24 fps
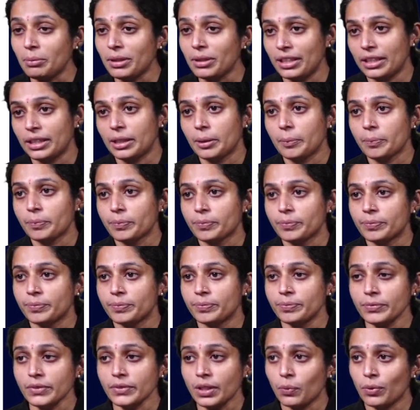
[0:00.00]
remedy,
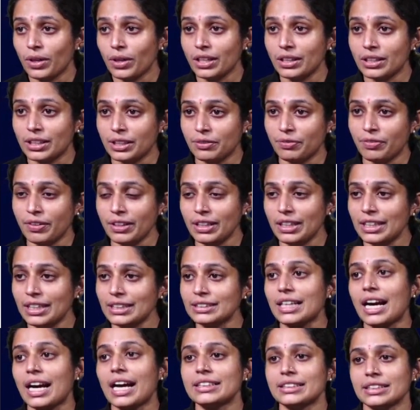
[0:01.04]
where the
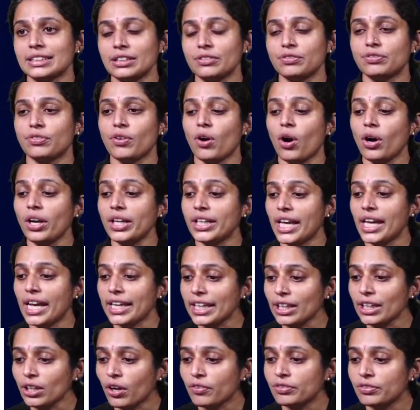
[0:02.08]
defendant is asking for
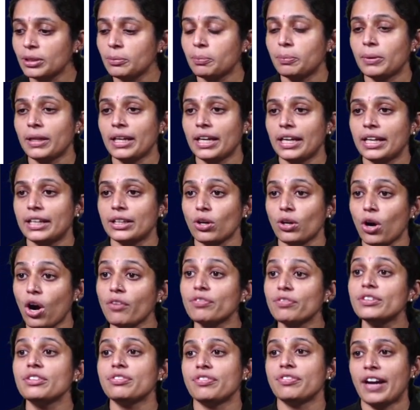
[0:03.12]
taking off the plaint
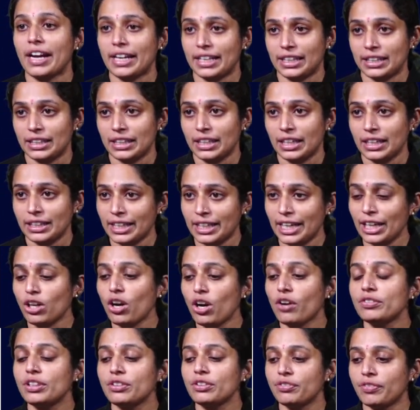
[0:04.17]
of the file.
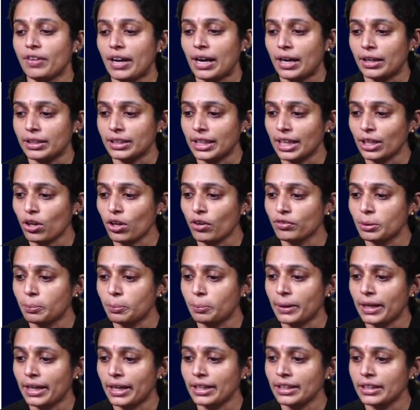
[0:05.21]
Take off
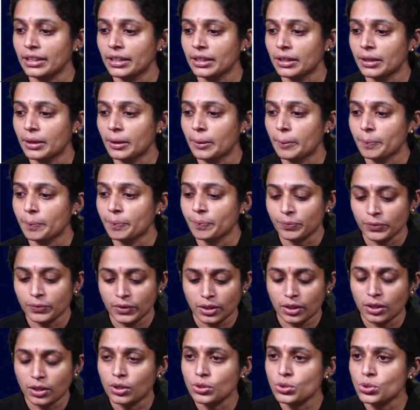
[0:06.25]
the plaint.
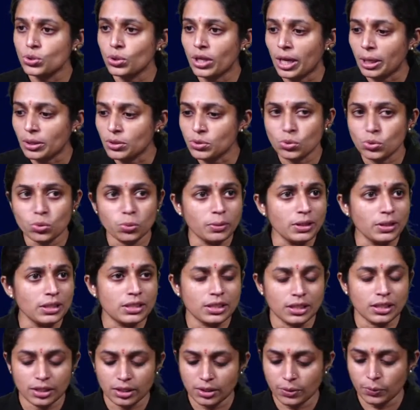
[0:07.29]
Should I zoom
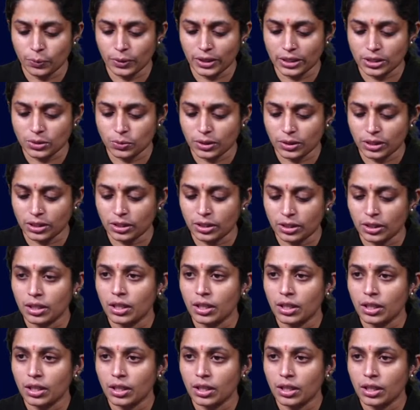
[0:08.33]
it? Wait.